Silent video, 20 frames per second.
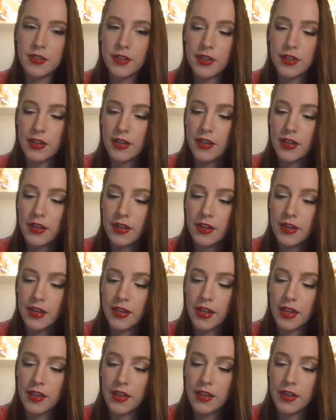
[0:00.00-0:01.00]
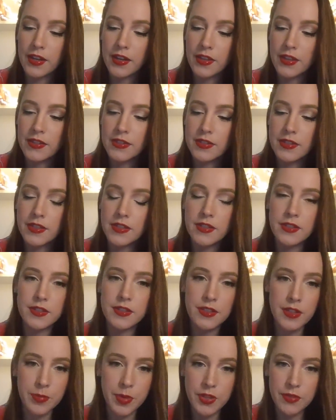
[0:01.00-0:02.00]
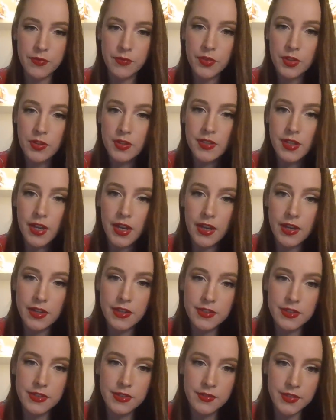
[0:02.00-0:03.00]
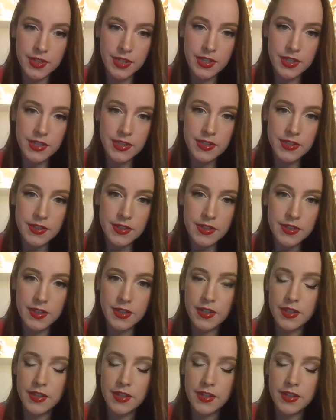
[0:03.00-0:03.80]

Again, this is about the full size of this.